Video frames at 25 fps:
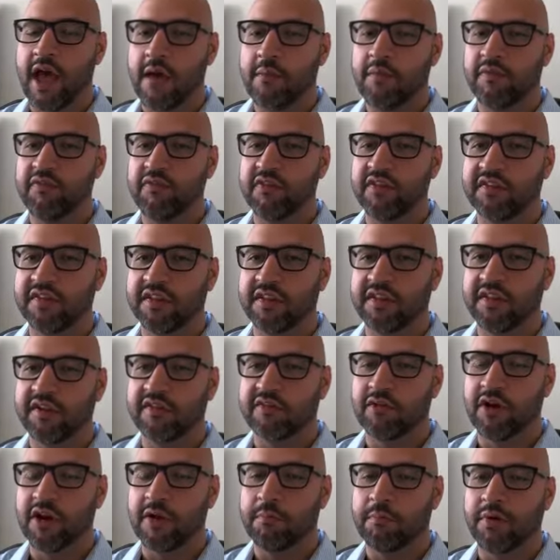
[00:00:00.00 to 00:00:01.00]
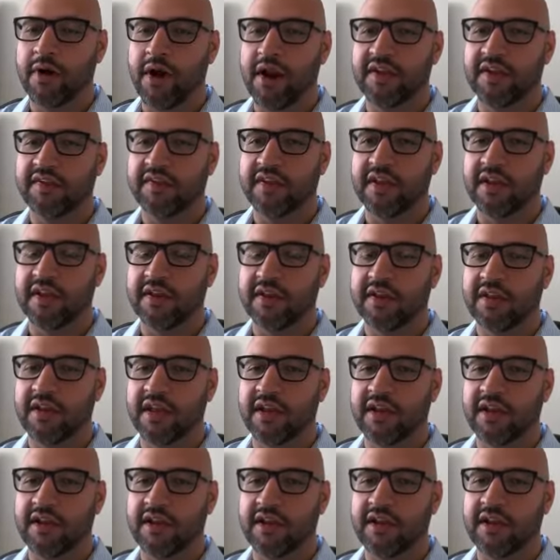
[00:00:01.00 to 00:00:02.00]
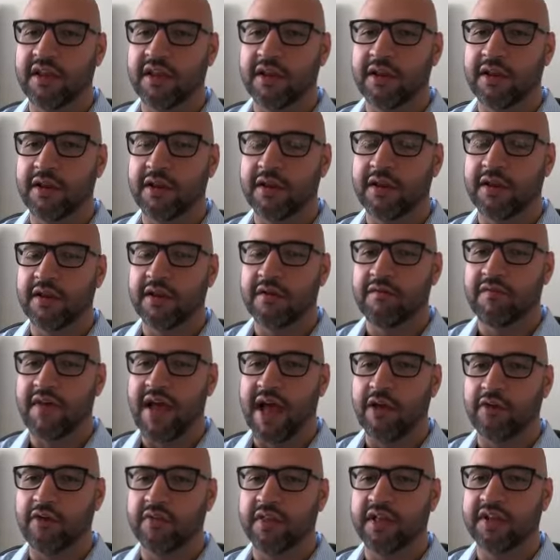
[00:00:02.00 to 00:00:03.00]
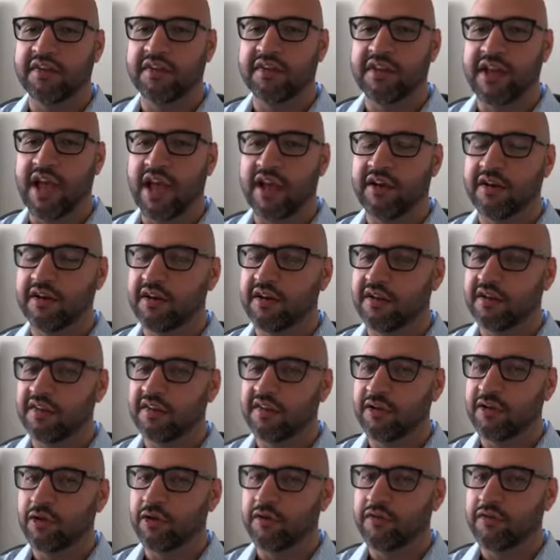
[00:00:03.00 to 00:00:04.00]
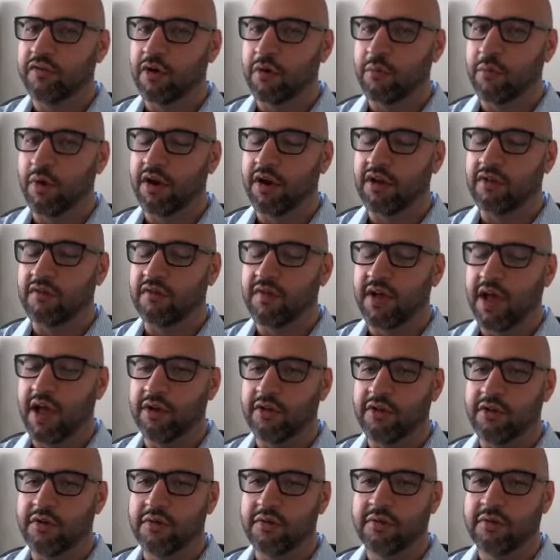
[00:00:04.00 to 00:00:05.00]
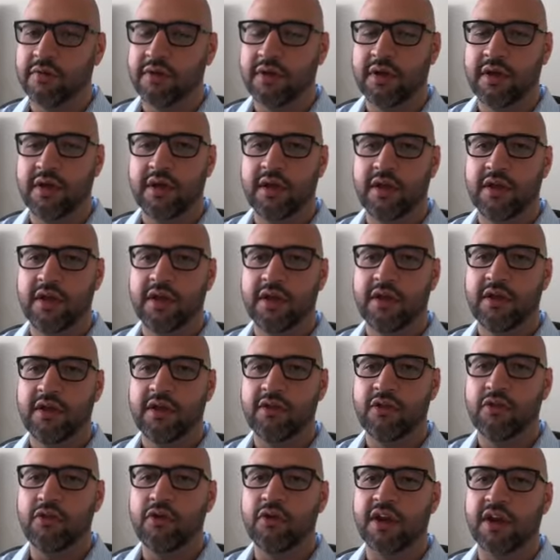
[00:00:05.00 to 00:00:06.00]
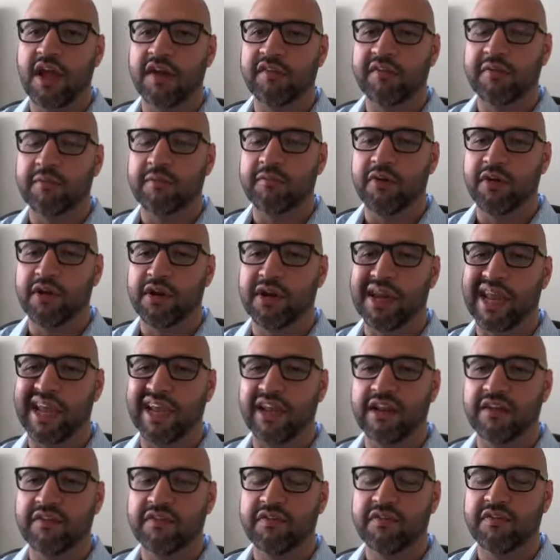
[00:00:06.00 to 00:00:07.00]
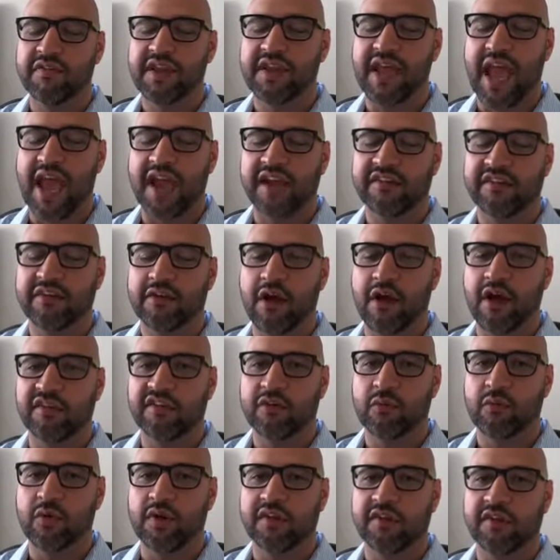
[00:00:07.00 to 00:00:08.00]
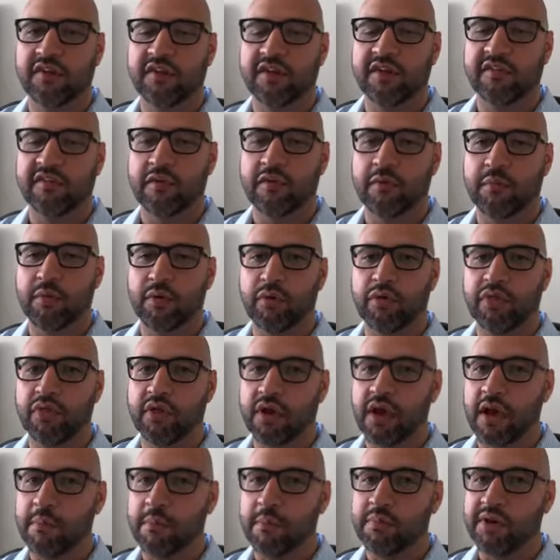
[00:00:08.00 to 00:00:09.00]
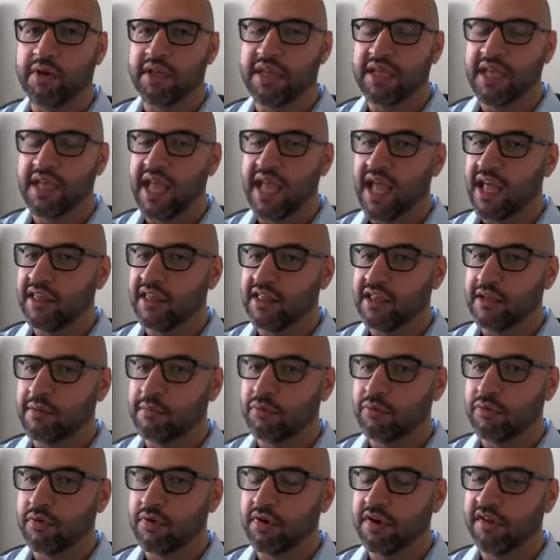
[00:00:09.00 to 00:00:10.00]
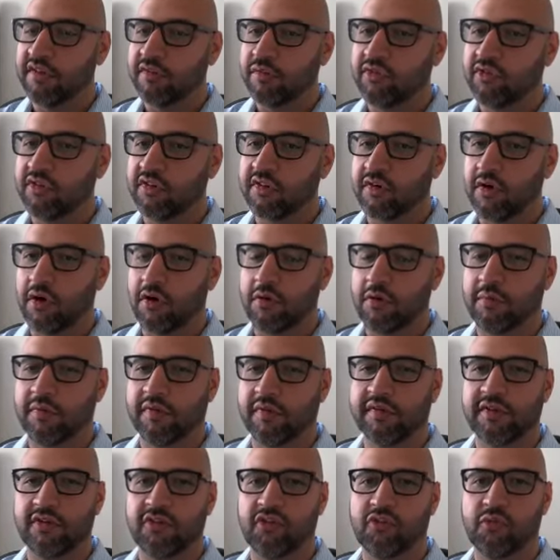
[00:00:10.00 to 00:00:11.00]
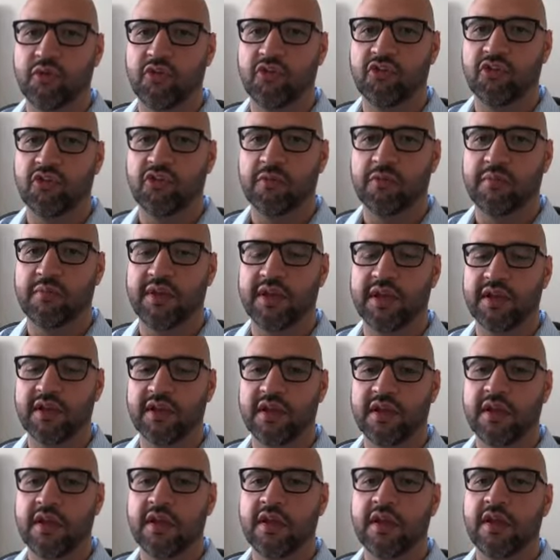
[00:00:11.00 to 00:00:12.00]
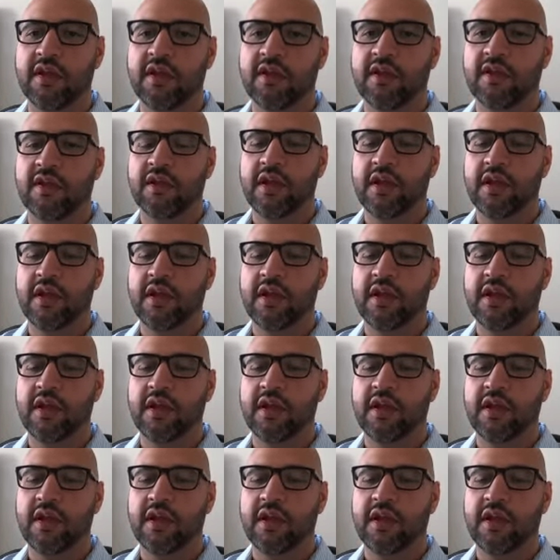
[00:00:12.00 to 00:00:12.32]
If you set the strike price at a value that's not considered fair market value, you could have some very negative tax consequences for both the company and the employees, which is a horrible situation to be in.